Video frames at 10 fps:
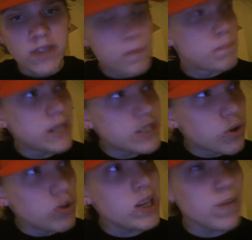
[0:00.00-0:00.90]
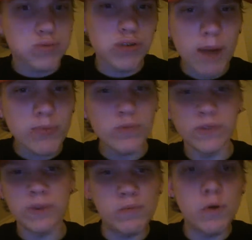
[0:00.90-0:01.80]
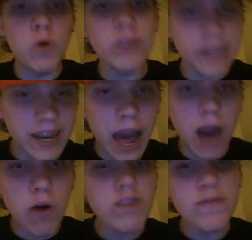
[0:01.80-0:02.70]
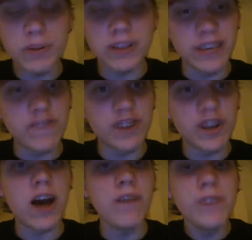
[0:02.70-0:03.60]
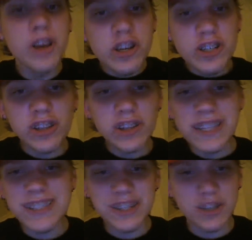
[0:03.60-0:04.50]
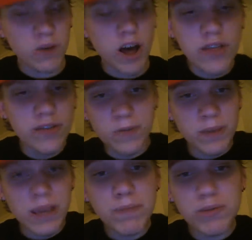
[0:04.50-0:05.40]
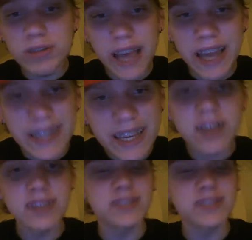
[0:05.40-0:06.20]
But it's only a problem when we won't get out of belief enough to listen to other people's ideas